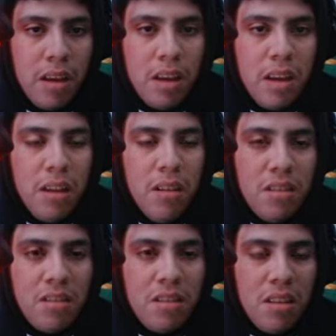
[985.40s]
It
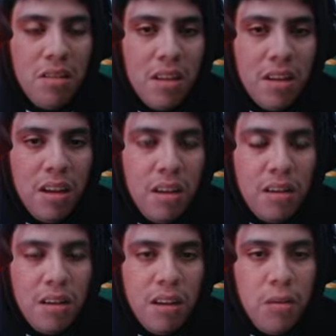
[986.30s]
looks doesn't it?
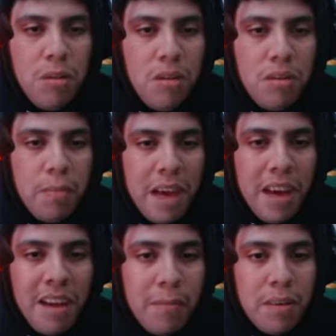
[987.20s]
It, it don't look
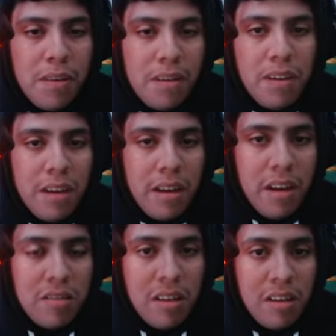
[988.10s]
bad, but it
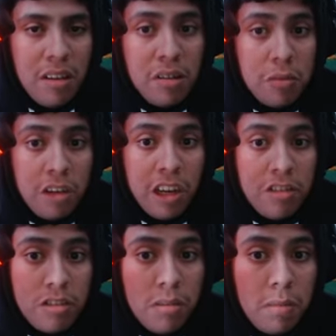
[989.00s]
needs it needs some
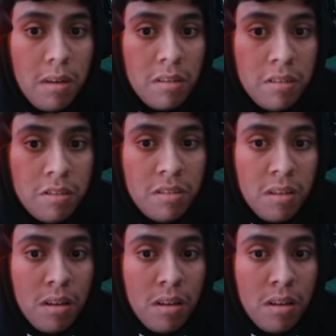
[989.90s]
changes, to be honest.